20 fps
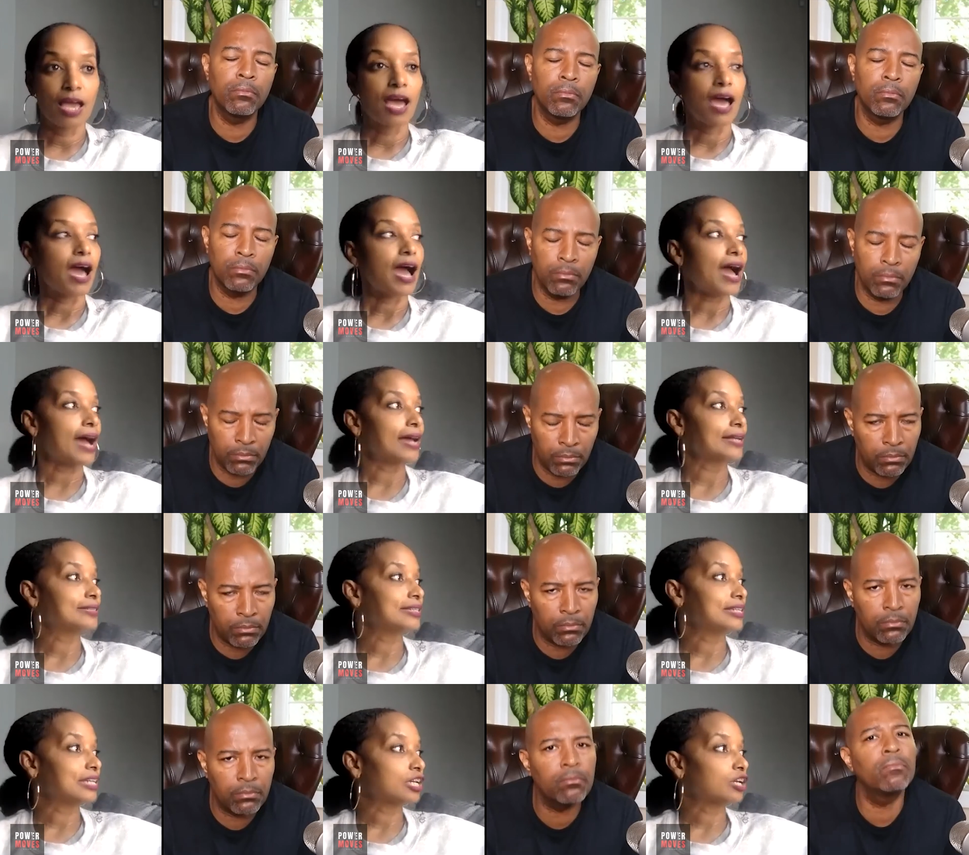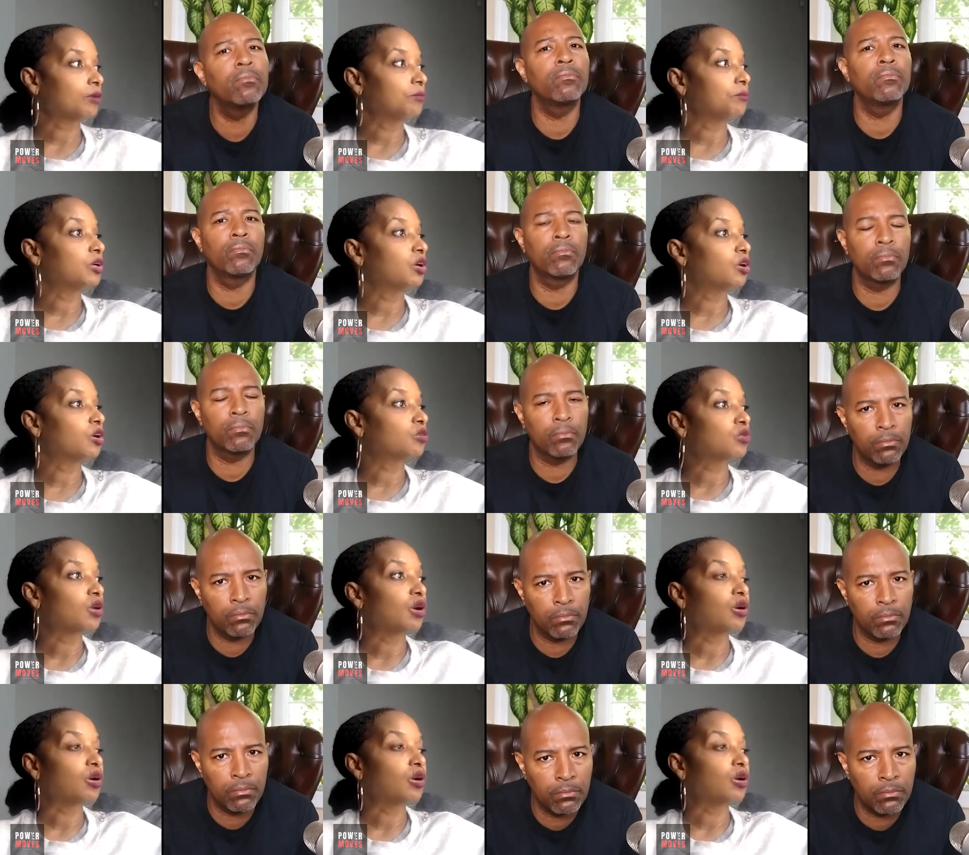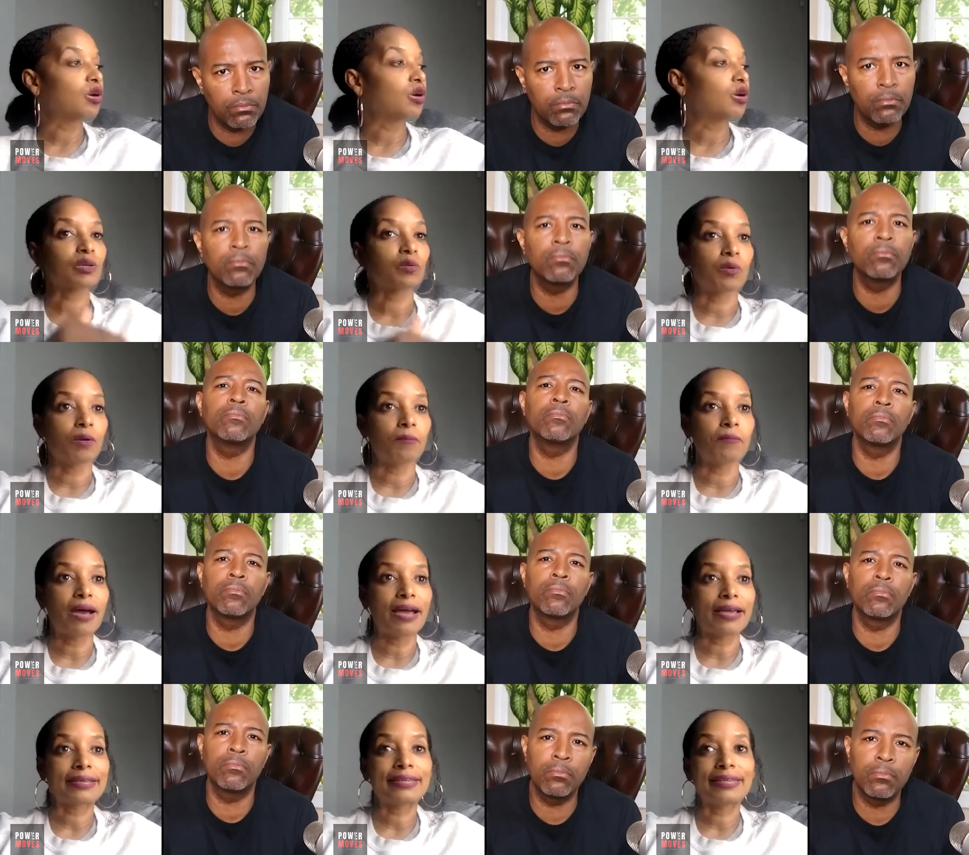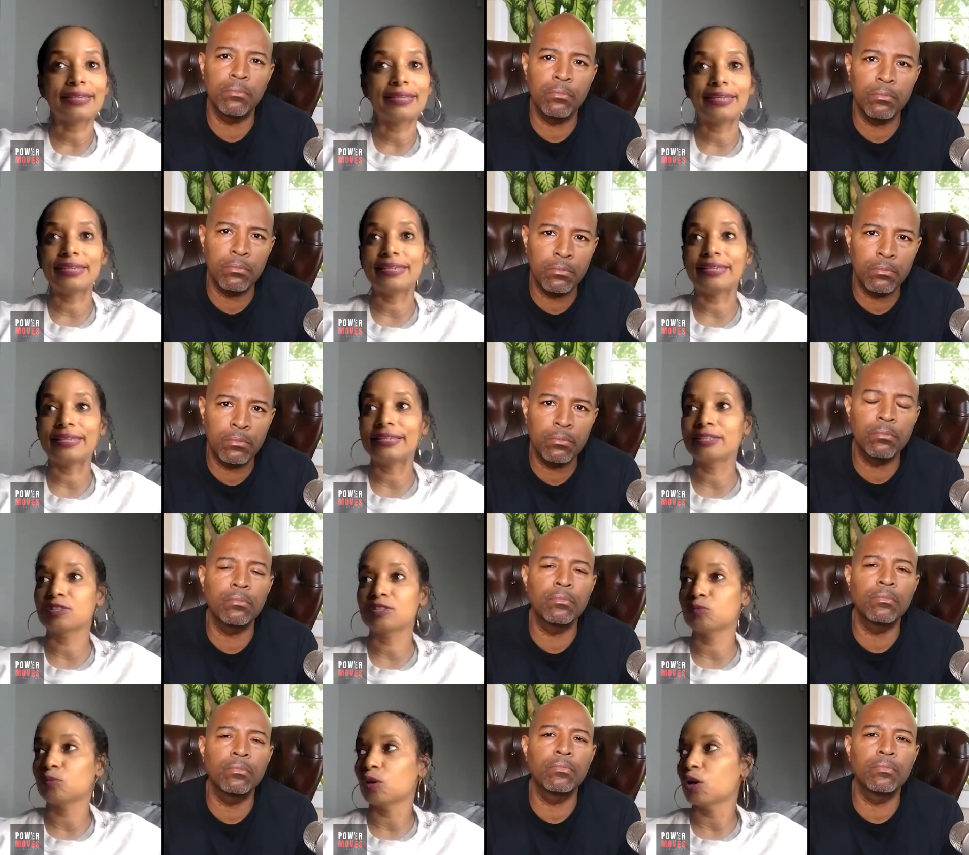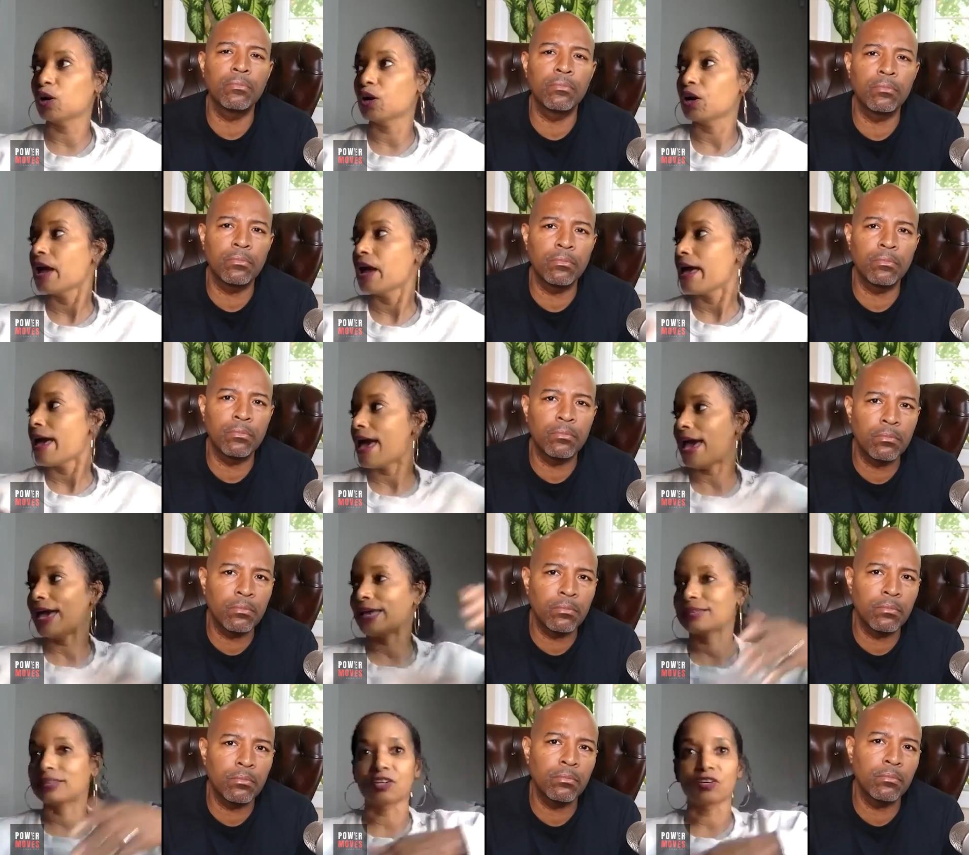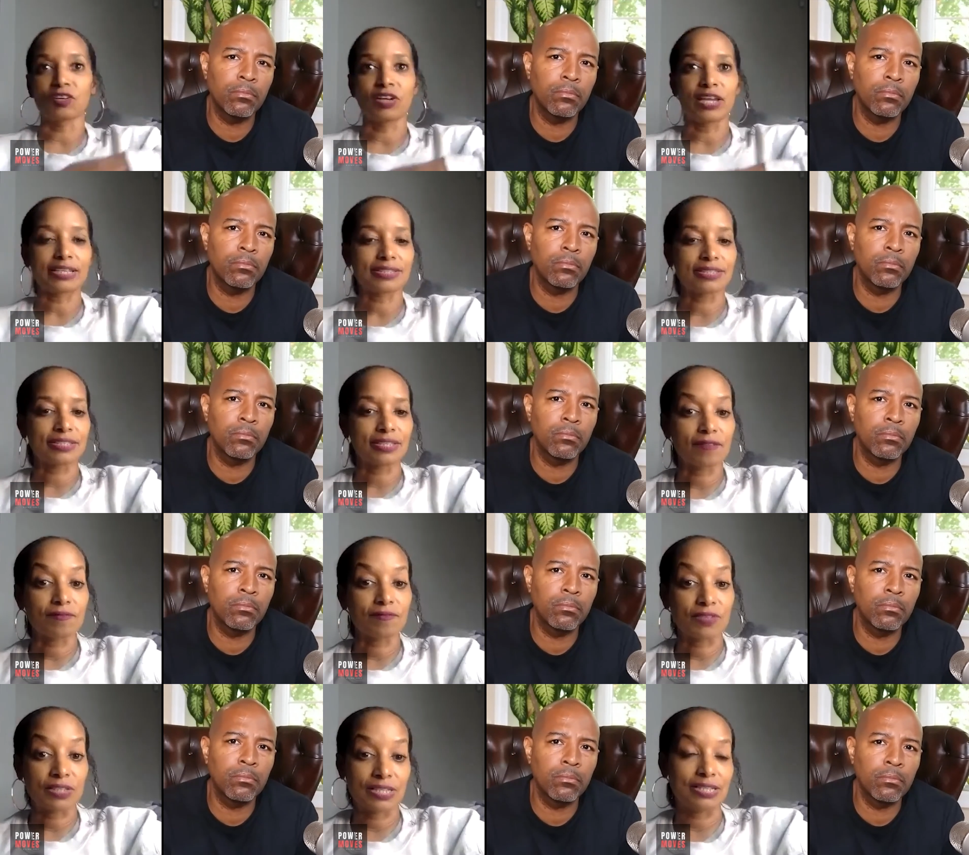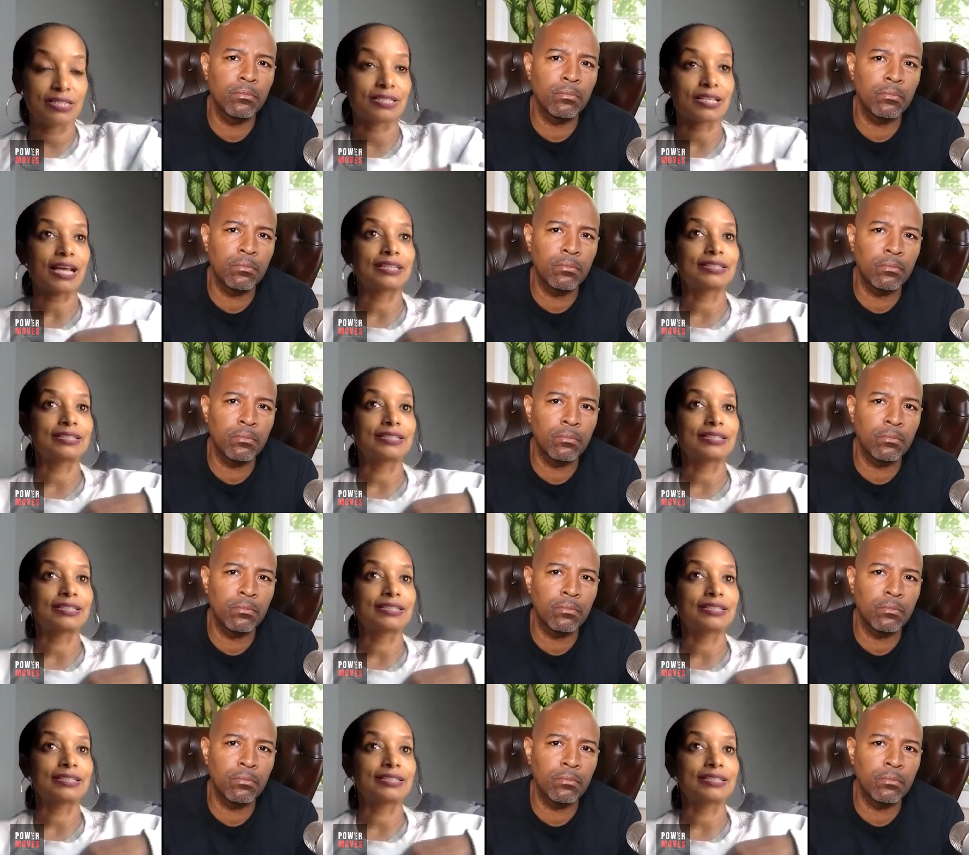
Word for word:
Speaker 1: I did Camille Rose when my kids were at their activities. I